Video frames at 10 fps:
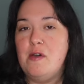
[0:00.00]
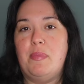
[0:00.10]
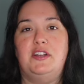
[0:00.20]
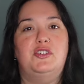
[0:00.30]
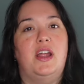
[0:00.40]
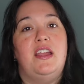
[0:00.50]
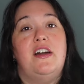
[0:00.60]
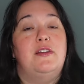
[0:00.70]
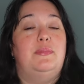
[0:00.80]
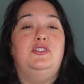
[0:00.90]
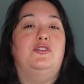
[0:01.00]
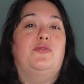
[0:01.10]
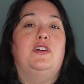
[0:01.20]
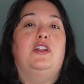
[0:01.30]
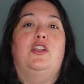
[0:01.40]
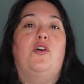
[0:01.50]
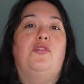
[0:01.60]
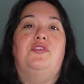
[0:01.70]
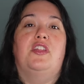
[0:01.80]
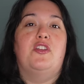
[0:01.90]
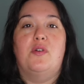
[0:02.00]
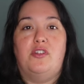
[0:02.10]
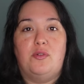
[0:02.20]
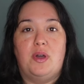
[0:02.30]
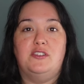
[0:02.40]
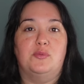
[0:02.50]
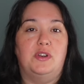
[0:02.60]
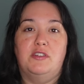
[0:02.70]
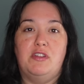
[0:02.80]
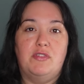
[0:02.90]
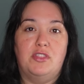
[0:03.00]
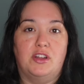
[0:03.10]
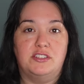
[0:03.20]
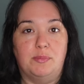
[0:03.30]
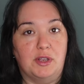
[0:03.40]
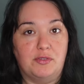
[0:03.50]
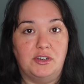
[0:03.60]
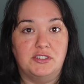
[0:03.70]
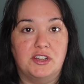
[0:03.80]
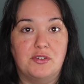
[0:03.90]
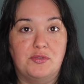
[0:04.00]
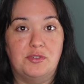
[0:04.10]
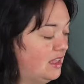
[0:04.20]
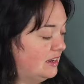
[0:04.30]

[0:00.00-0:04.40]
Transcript: by trying on a bunch of fun clothes that you otherwise wouldn't have even thought to pick for yourself.